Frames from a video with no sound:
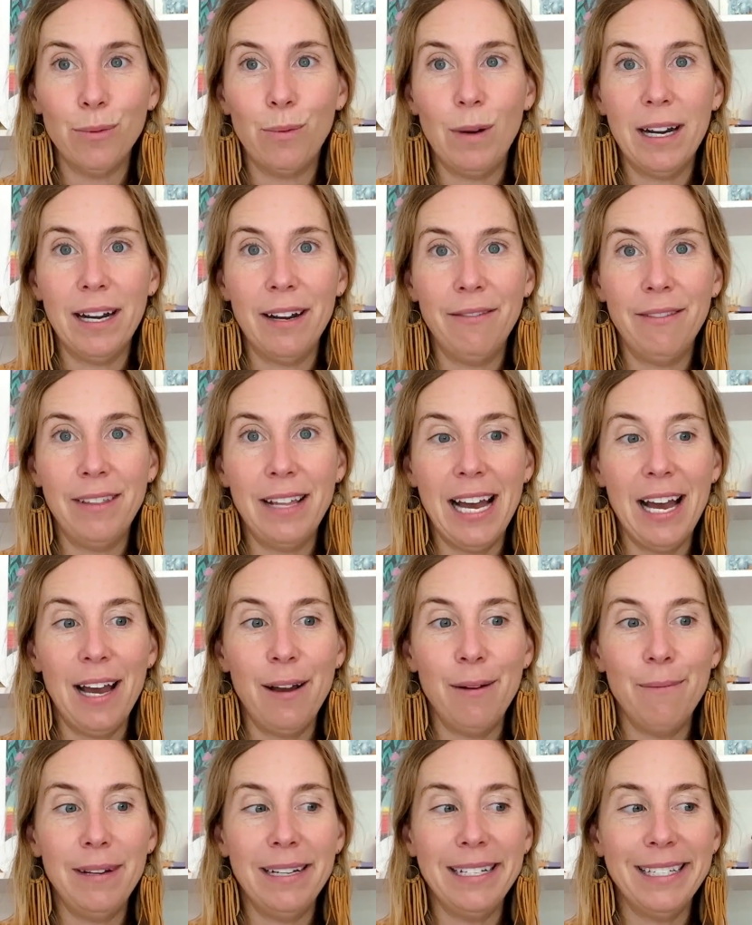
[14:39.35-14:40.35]
one of
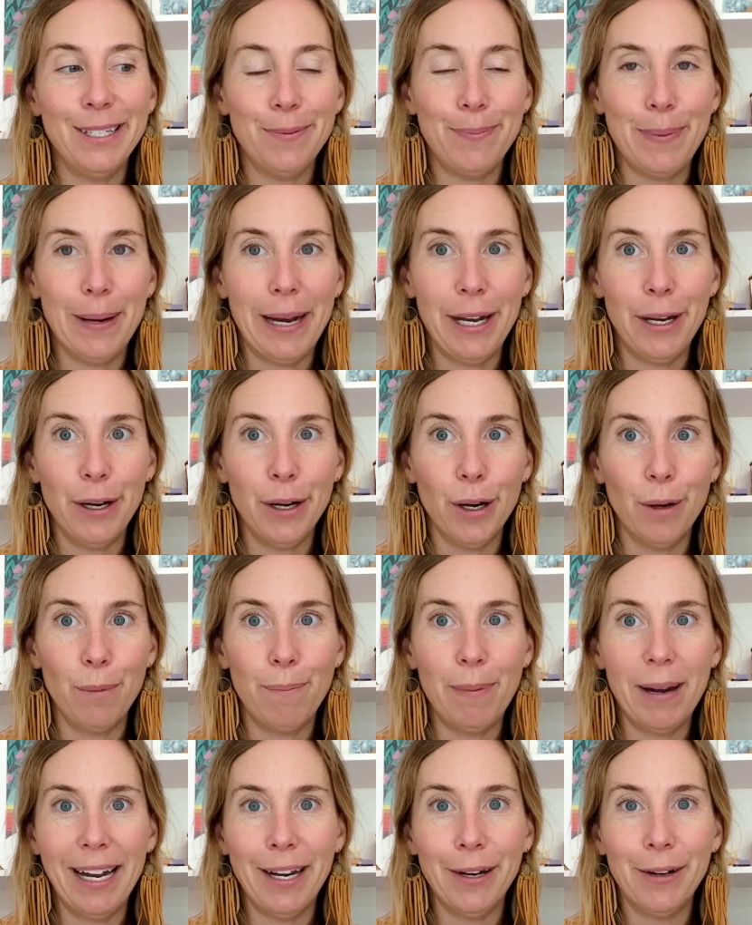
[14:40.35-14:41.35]
them inspired
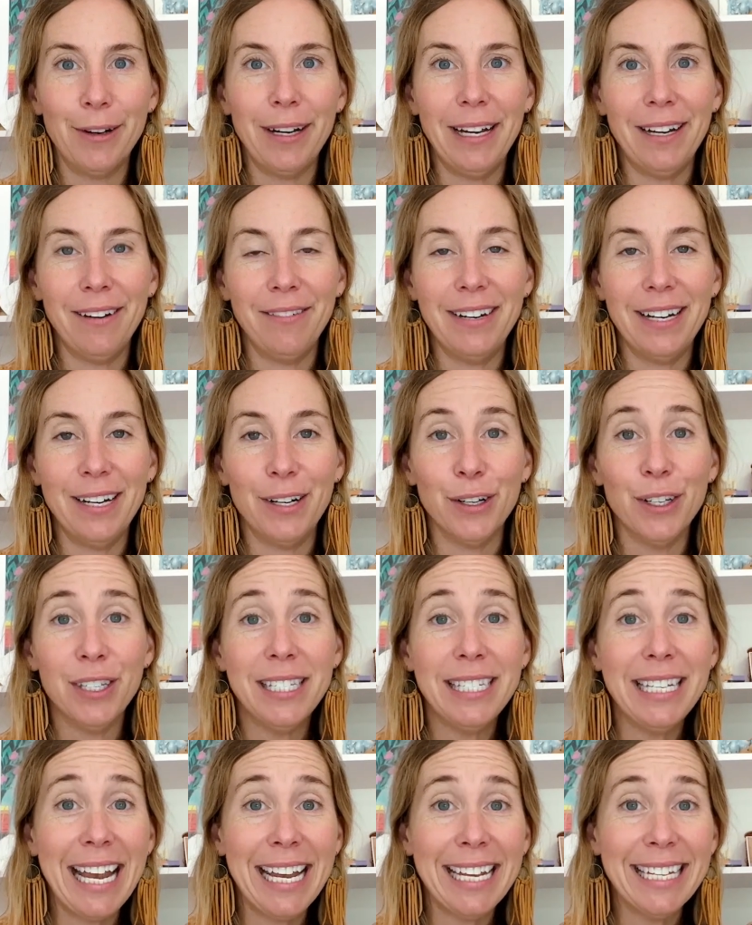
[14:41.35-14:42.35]
by creative knitter
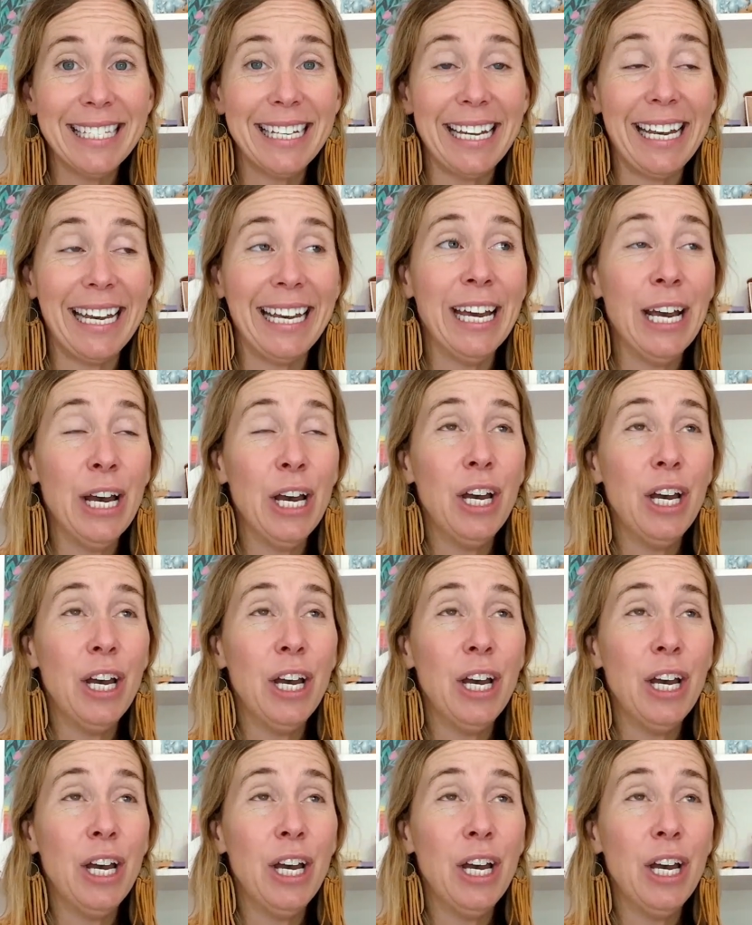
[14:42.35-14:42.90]
Stacy.